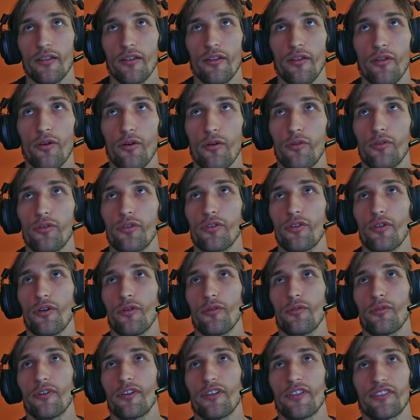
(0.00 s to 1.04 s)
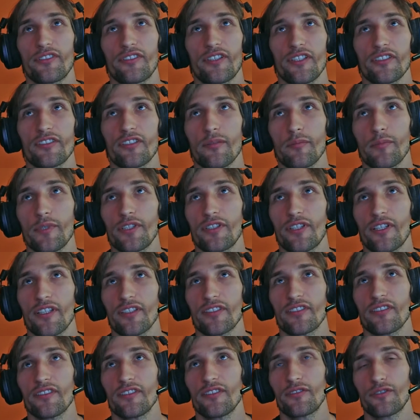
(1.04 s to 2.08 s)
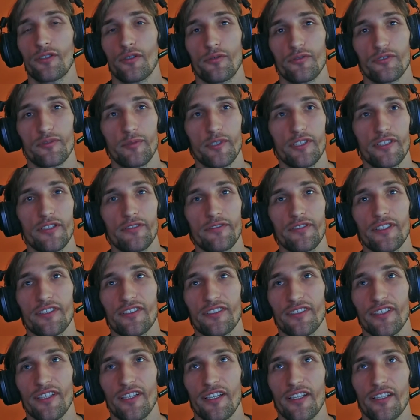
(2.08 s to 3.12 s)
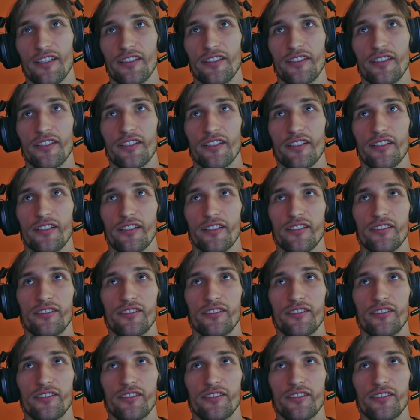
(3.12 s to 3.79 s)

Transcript: no, you know, test complete has its own specifics, and uh,